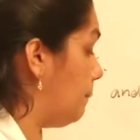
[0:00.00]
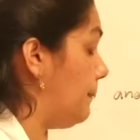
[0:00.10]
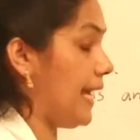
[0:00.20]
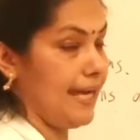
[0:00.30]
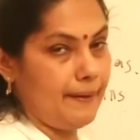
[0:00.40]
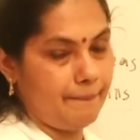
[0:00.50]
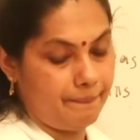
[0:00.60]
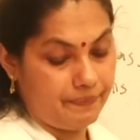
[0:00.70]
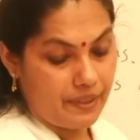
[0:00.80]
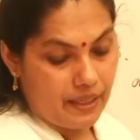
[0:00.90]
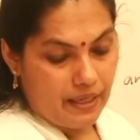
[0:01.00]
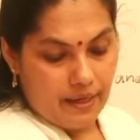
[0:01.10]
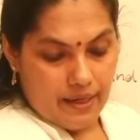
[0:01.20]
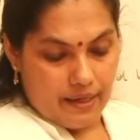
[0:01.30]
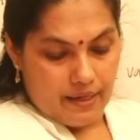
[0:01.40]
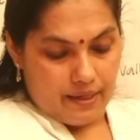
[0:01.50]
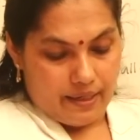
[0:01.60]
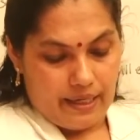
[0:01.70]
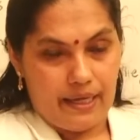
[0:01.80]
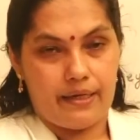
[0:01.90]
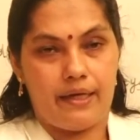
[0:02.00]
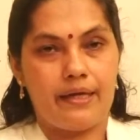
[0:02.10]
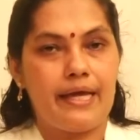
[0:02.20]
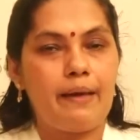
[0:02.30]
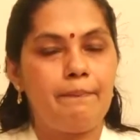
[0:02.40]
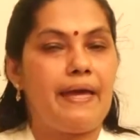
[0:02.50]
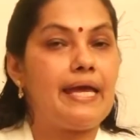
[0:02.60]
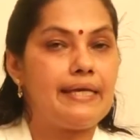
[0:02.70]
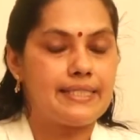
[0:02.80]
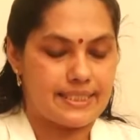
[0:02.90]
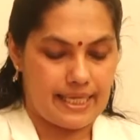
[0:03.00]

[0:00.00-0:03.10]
bay. A bay is